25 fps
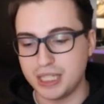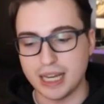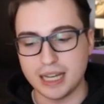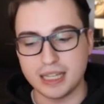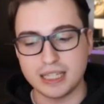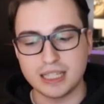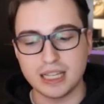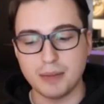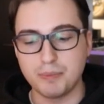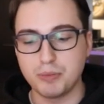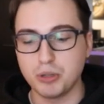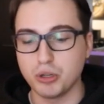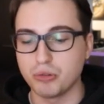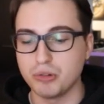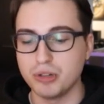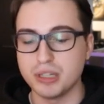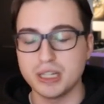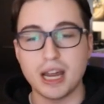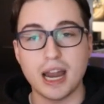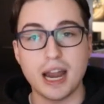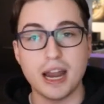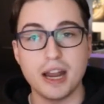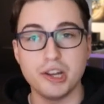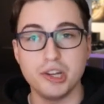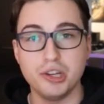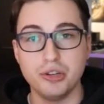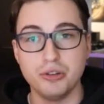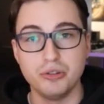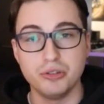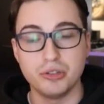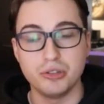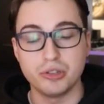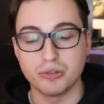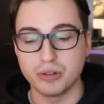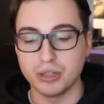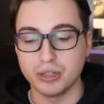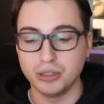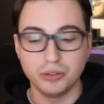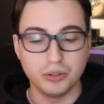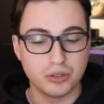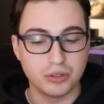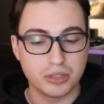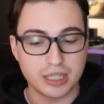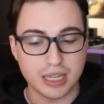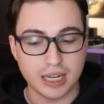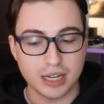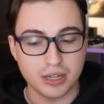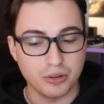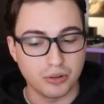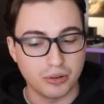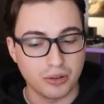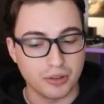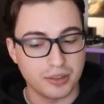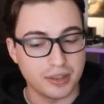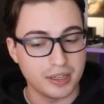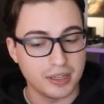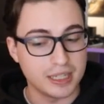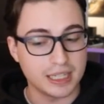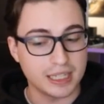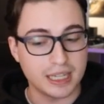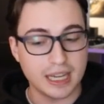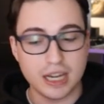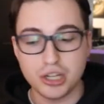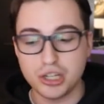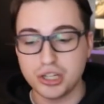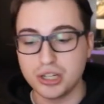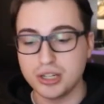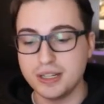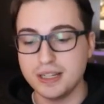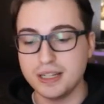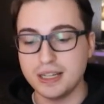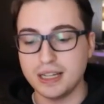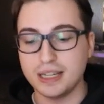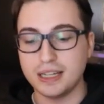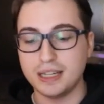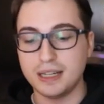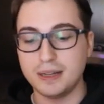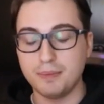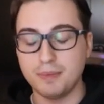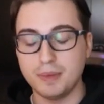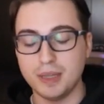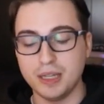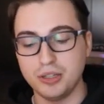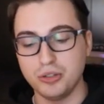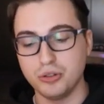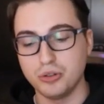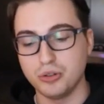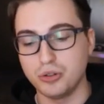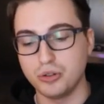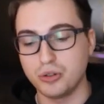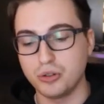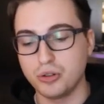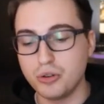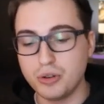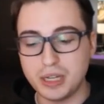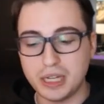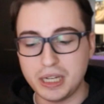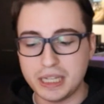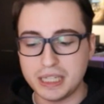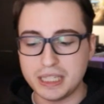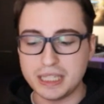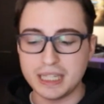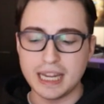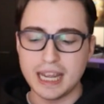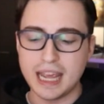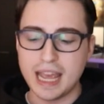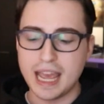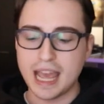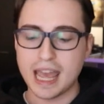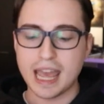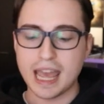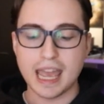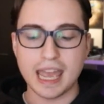sets up your entire user. It looks at your authentication in your cookies,